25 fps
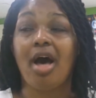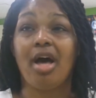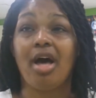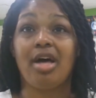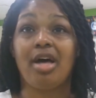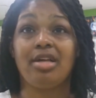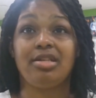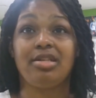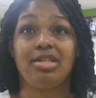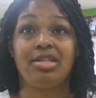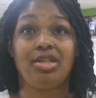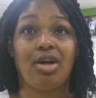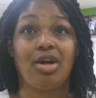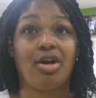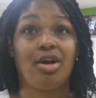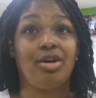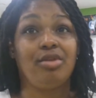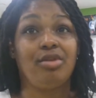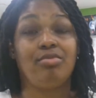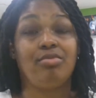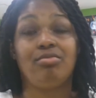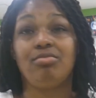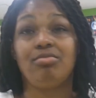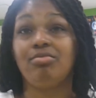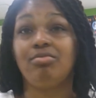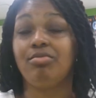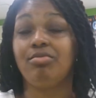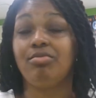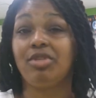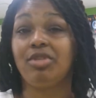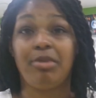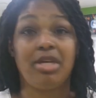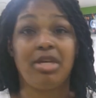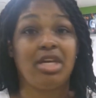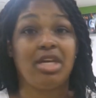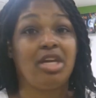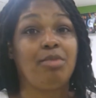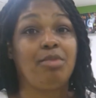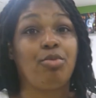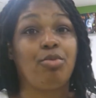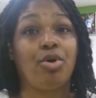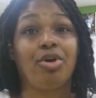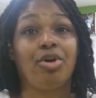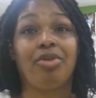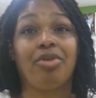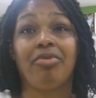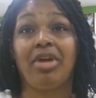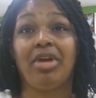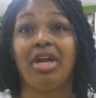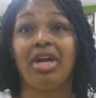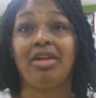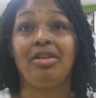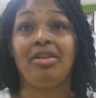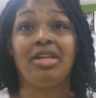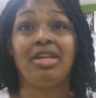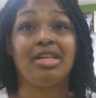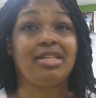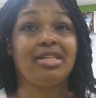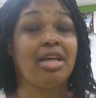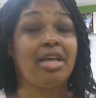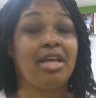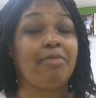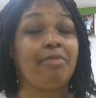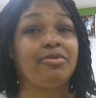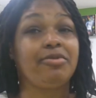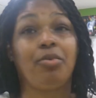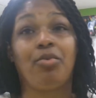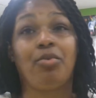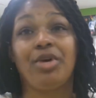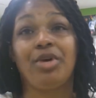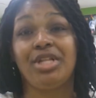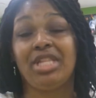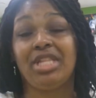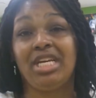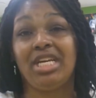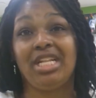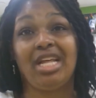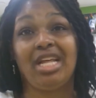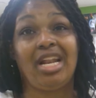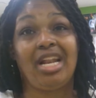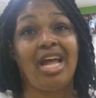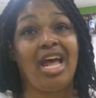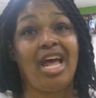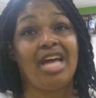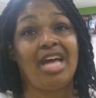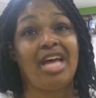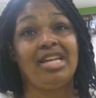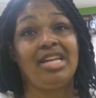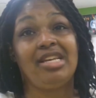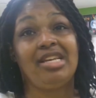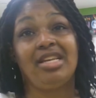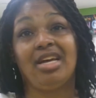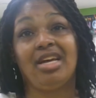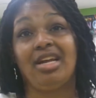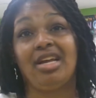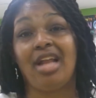start speaking more Korean, because that was the one thing that I hadn't done.